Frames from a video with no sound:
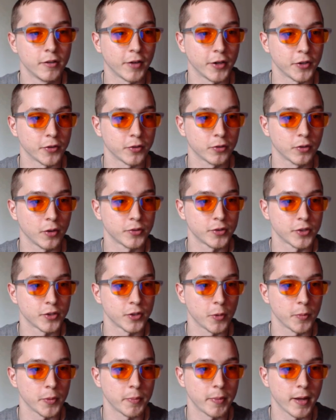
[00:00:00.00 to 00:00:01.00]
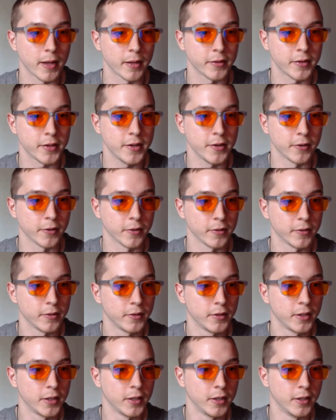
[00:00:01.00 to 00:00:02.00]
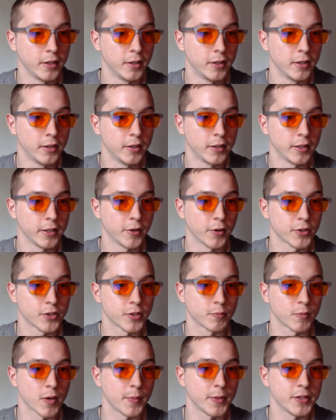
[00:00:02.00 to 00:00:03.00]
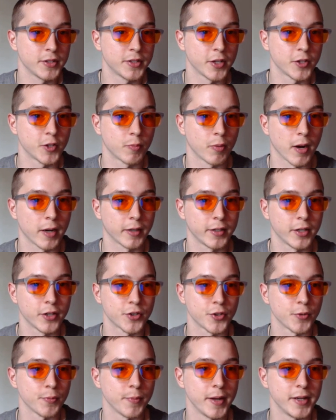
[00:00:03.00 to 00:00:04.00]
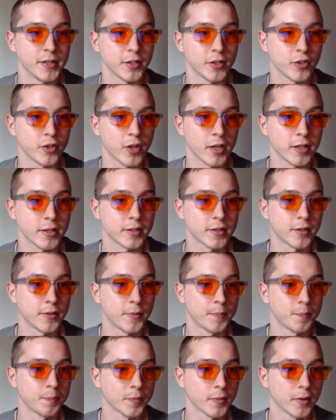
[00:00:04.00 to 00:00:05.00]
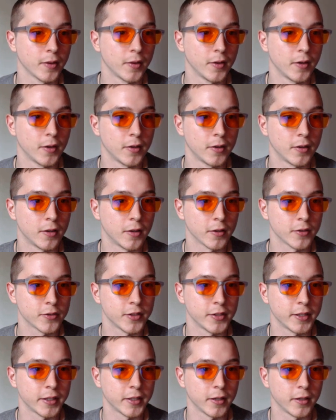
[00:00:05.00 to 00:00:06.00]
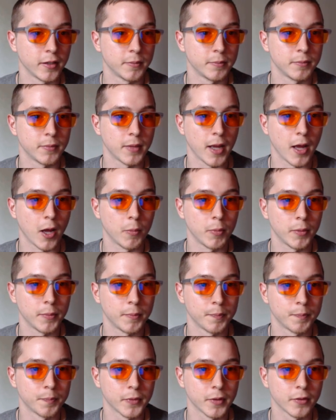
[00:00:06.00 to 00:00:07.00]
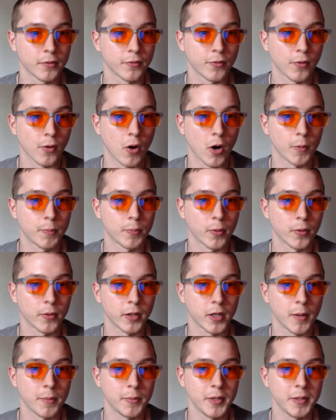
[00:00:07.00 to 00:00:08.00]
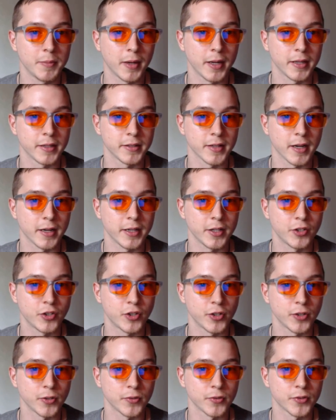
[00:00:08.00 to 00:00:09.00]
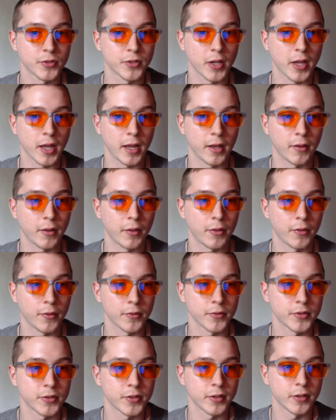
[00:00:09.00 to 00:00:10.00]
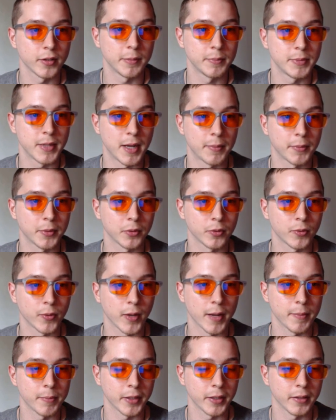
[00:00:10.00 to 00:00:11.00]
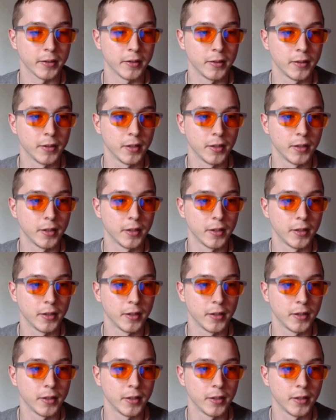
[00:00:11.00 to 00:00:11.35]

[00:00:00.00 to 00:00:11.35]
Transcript: Find your closest homeopath here. Here are some remedies that your practitioner may suggest. Arsenicum album for heartburn accompanied by anxiety, chills, and thirst, abdominal cramping.